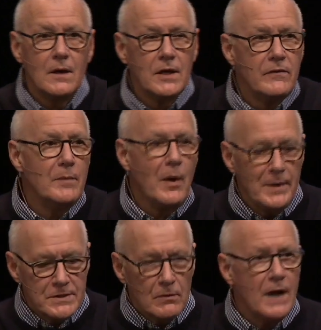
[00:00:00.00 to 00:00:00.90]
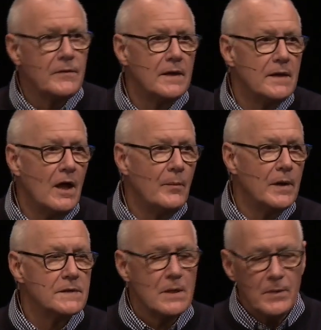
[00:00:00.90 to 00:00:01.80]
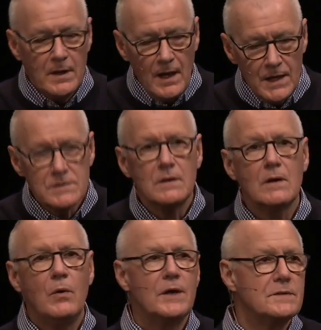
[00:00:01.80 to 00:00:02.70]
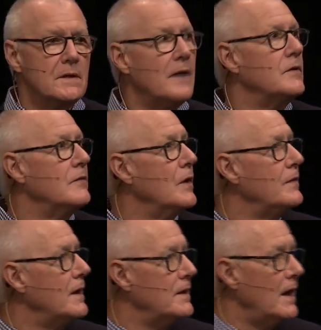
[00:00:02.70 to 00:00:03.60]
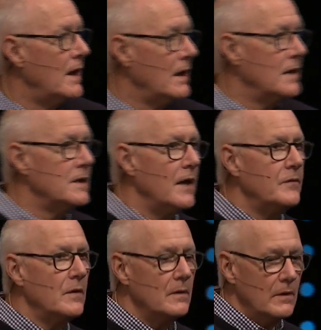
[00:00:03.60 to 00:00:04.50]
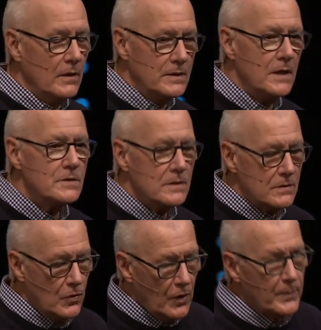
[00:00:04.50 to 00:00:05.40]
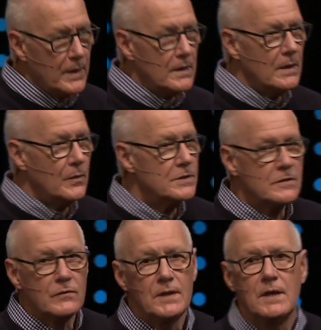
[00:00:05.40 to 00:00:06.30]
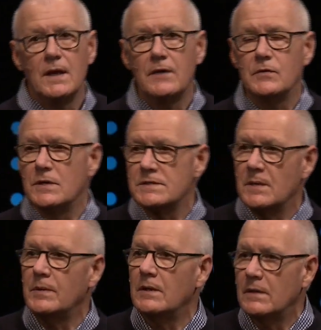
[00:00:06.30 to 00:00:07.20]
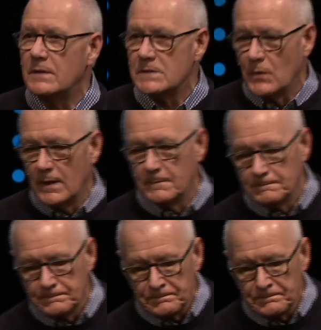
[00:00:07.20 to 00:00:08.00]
I'll give you a moment to write that down because I'm going to ask you a question after you've written that down. I'd like to have your, your attention toward me once you've written it down if you just simply look this way.